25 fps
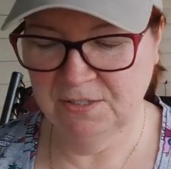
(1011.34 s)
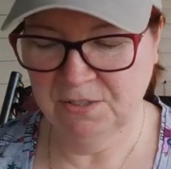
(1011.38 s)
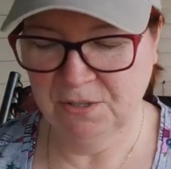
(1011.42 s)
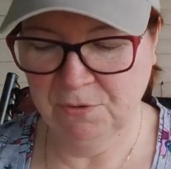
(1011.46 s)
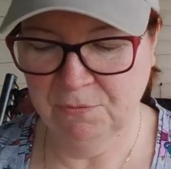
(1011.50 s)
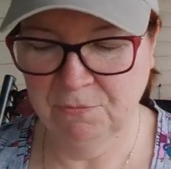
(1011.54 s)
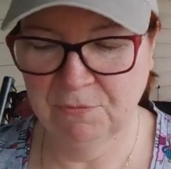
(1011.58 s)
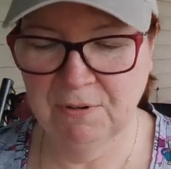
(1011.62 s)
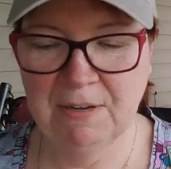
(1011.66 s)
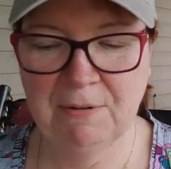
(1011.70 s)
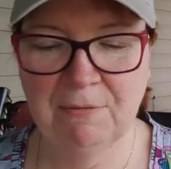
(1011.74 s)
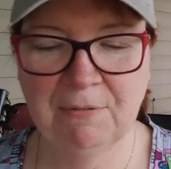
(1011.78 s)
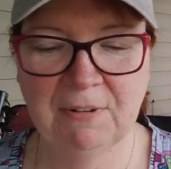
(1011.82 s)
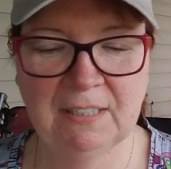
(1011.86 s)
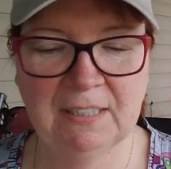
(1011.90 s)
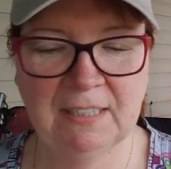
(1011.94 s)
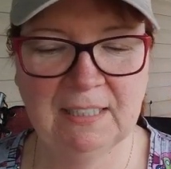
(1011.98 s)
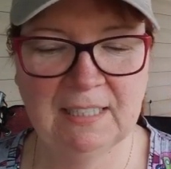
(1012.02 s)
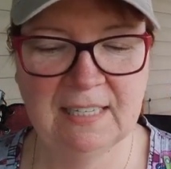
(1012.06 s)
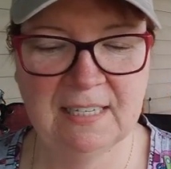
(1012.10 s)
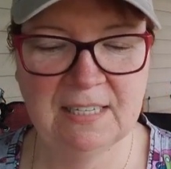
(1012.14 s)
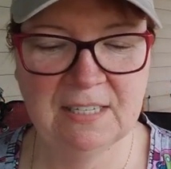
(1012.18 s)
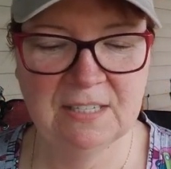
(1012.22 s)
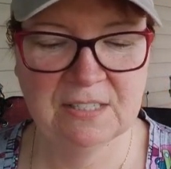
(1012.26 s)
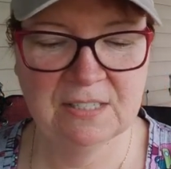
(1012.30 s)
the
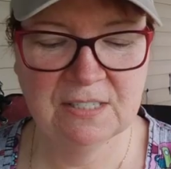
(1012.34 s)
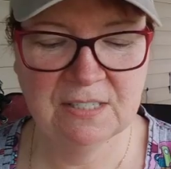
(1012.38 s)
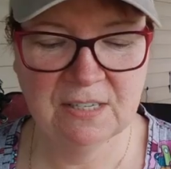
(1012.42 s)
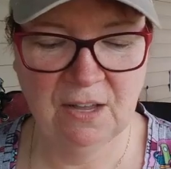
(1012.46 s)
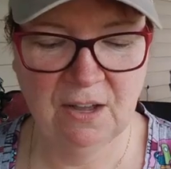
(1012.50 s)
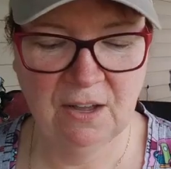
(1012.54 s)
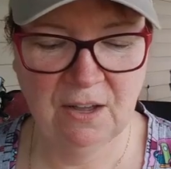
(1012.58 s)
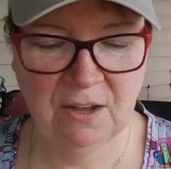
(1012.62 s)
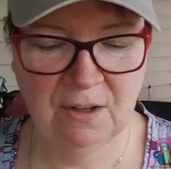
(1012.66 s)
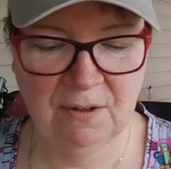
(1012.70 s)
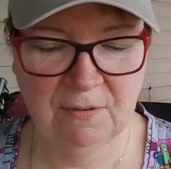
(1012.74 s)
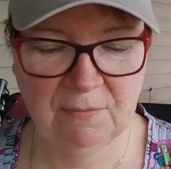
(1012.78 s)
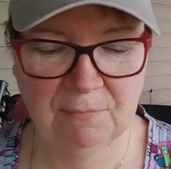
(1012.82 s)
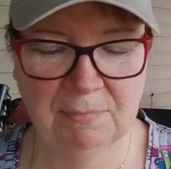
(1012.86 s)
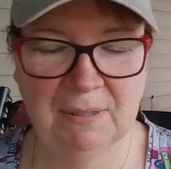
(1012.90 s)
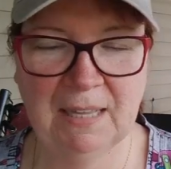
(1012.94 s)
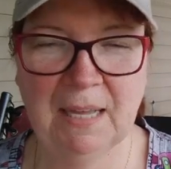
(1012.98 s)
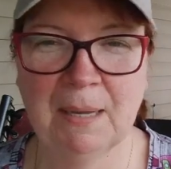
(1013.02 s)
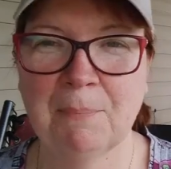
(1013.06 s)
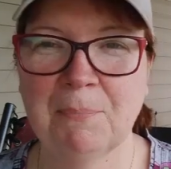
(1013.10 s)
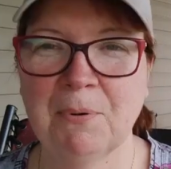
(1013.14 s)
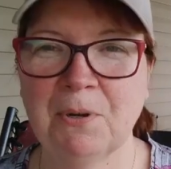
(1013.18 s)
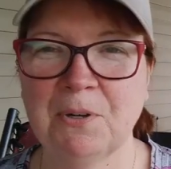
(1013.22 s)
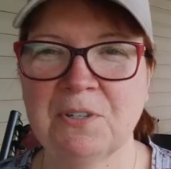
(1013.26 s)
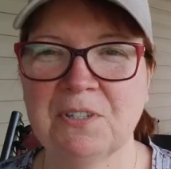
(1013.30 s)
re-release of
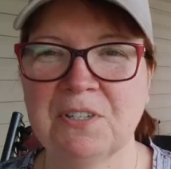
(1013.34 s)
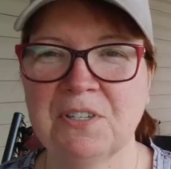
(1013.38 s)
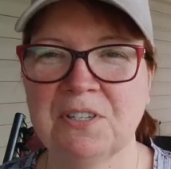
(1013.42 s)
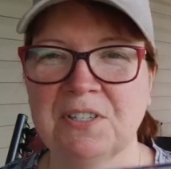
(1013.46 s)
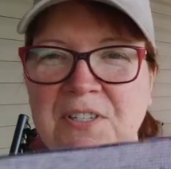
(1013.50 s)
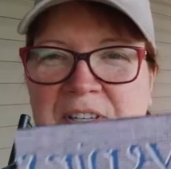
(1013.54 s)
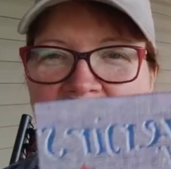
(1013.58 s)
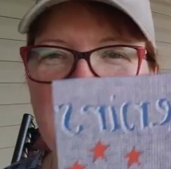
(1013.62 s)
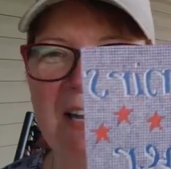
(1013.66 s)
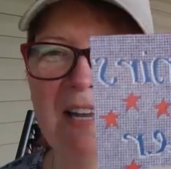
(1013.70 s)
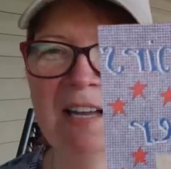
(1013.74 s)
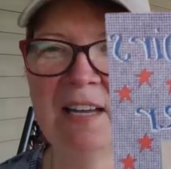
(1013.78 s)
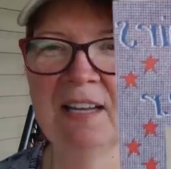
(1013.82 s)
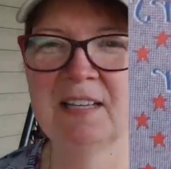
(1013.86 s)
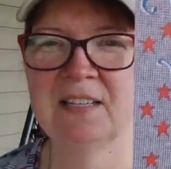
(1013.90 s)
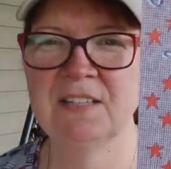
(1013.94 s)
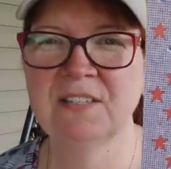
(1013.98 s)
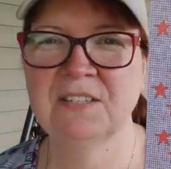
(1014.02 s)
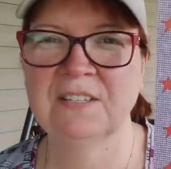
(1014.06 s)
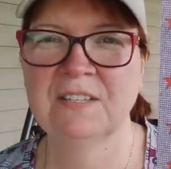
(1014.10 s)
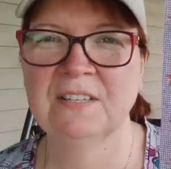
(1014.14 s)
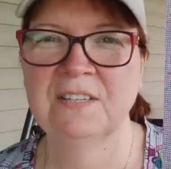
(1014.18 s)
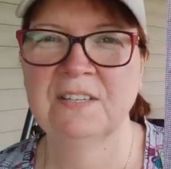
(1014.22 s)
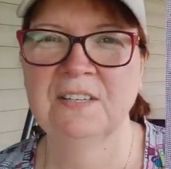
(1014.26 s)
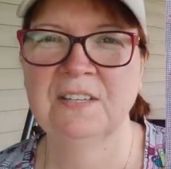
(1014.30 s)
Blackbird
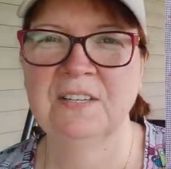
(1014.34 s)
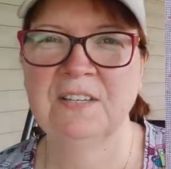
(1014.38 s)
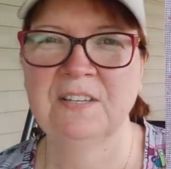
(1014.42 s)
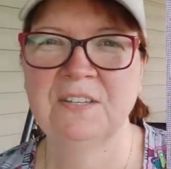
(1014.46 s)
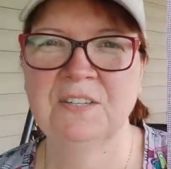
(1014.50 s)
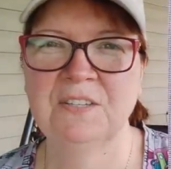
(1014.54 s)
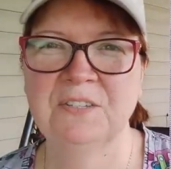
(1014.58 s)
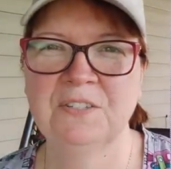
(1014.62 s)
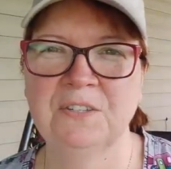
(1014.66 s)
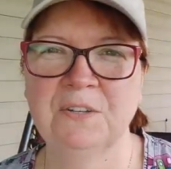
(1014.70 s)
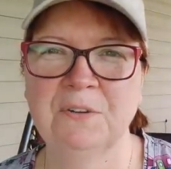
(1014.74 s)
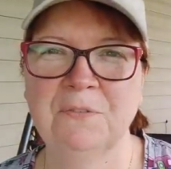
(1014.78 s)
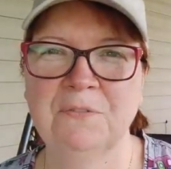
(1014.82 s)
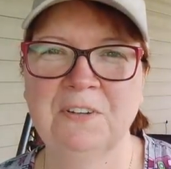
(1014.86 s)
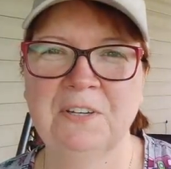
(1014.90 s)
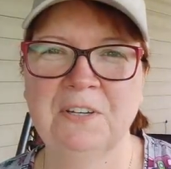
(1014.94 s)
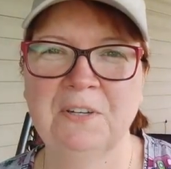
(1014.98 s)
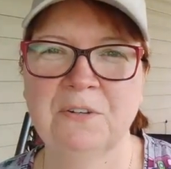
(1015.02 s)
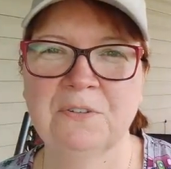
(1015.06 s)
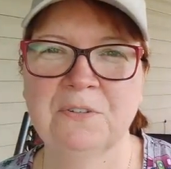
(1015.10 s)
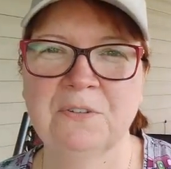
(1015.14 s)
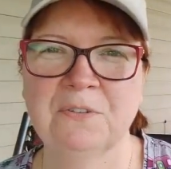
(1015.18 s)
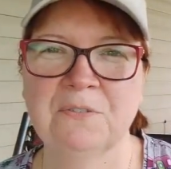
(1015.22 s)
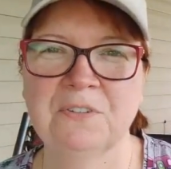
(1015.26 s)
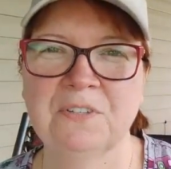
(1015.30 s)
Designs
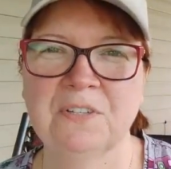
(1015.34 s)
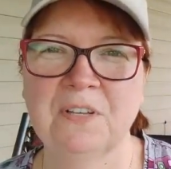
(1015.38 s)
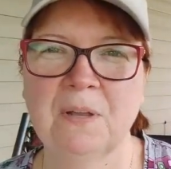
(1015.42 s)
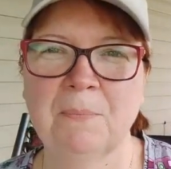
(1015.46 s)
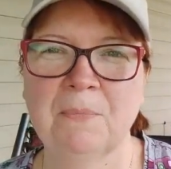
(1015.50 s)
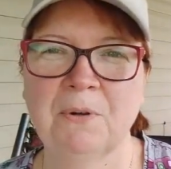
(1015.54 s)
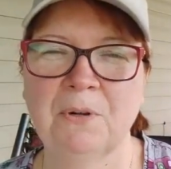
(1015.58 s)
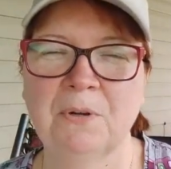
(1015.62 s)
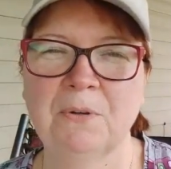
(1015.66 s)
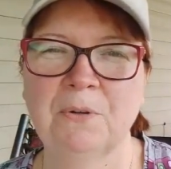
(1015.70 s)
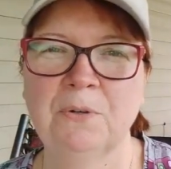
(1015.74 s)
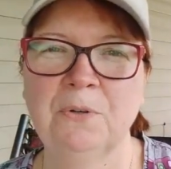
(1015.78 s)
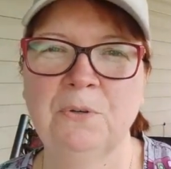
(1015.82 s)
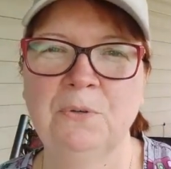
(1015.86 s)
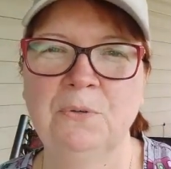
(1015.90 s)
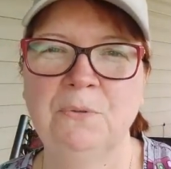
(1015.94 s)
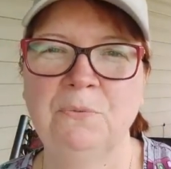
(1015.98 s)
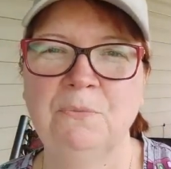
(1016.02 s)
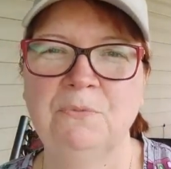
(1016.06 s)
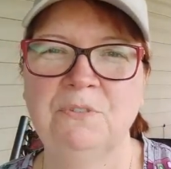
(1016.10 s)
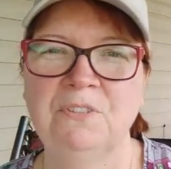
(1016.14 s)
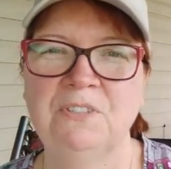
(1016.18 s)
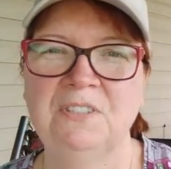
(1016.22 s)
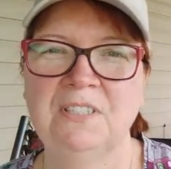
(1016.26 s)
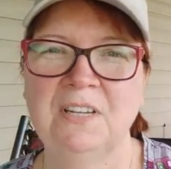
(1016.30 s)
Souvenirs of Summer. Who
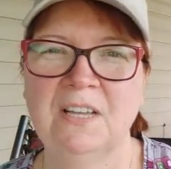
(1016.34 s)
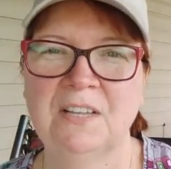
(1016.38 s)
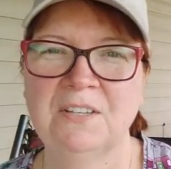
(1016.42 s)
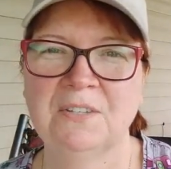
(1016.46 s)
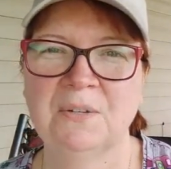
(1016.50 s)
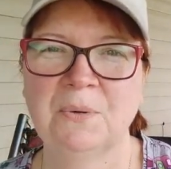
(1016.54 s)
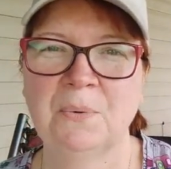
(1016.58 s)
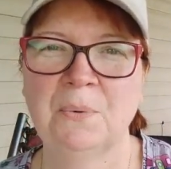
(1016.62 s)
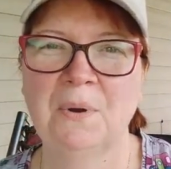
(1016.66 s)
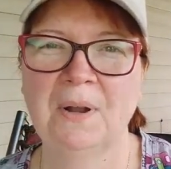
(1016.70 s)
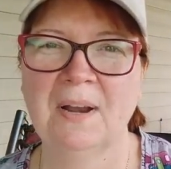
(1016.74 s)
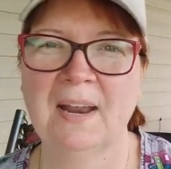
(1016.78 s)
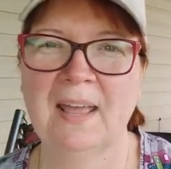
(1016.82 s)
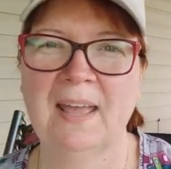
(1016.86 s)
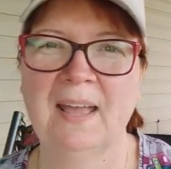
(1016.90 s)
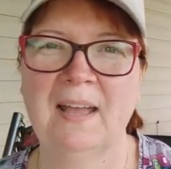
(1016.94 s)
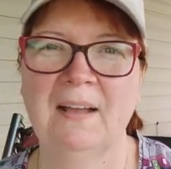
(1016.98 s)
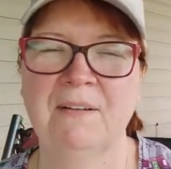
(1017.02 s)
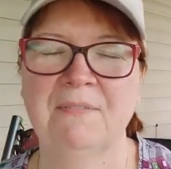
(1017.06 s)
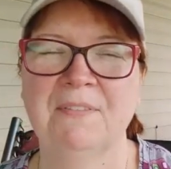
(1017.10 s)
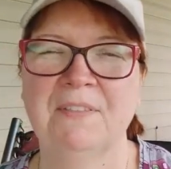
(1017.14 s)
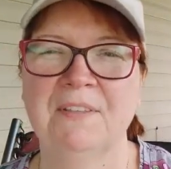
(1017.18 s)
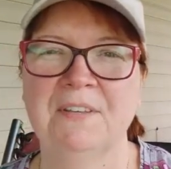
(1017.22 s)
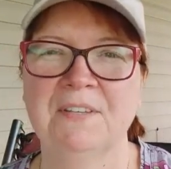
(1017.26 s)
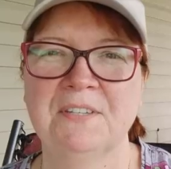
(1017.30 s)
doesn't want to have
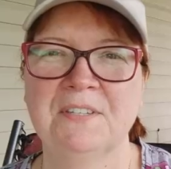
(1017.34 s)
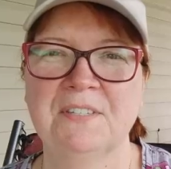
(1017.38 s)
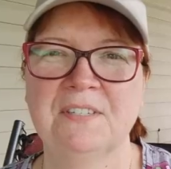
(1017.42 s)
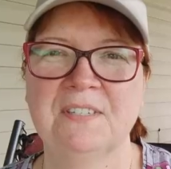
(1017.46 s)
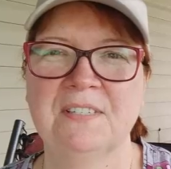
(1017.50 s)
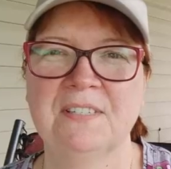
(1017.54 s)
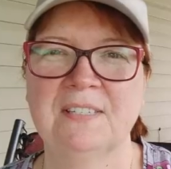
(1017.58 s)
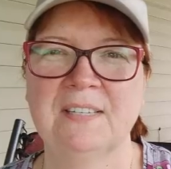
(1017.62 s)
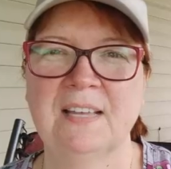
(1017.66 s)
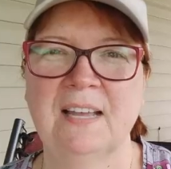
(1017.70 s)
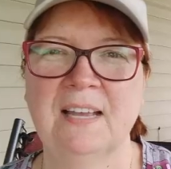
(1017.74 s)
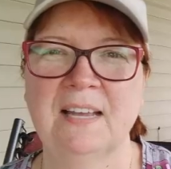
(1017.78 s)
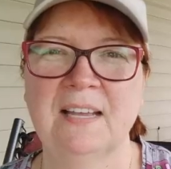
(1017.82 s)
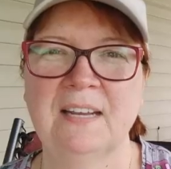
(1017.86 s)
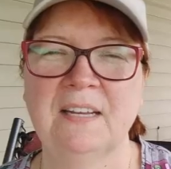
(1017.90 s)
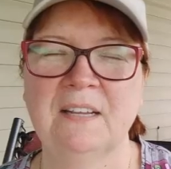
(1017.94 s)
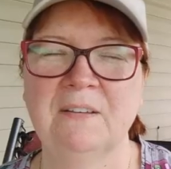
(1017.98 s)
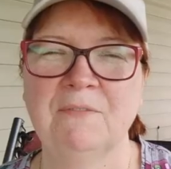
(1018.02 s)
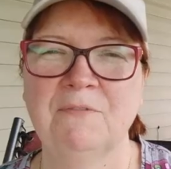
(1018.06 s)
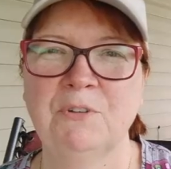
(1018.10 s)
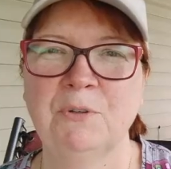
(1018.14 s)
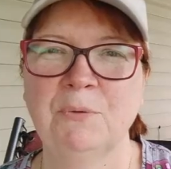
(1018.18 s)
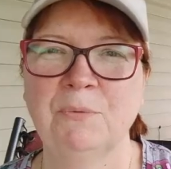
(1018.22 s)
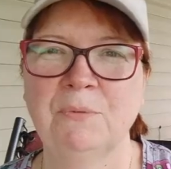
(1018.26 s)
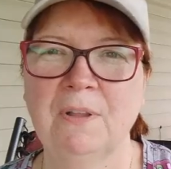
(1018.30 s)
this design
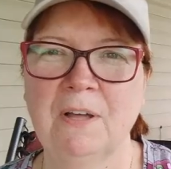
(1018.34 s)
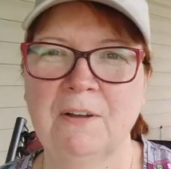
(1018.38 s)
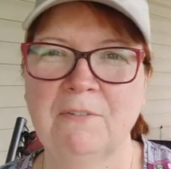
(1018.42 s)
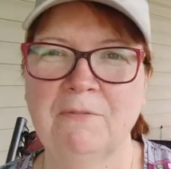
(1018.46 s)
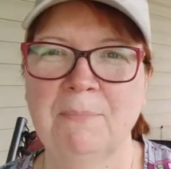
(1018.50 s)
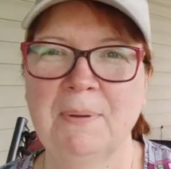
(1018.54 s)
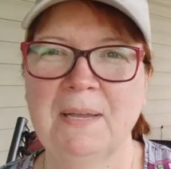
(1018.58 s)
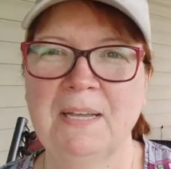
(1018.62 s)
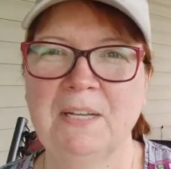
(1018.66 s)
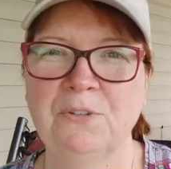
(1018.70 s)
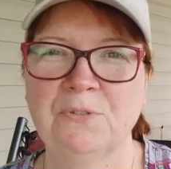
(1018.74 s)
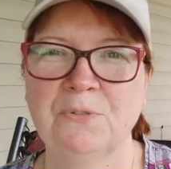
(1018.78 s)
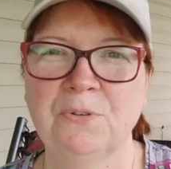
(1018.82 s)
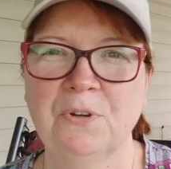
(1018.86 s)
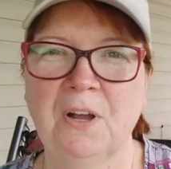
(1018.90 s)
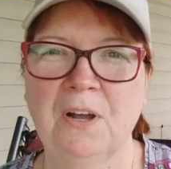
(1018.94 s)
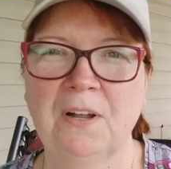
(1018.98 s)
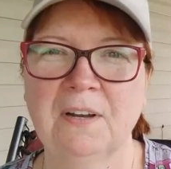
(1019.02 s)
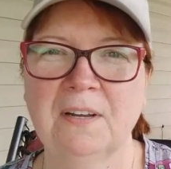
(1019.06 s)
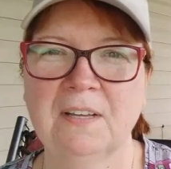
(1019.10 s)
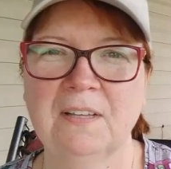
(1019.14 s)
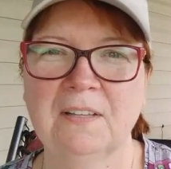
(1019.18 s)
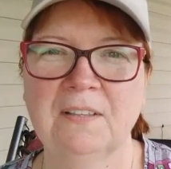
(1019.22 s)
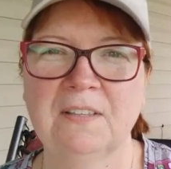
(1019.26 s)
if you love patriotic?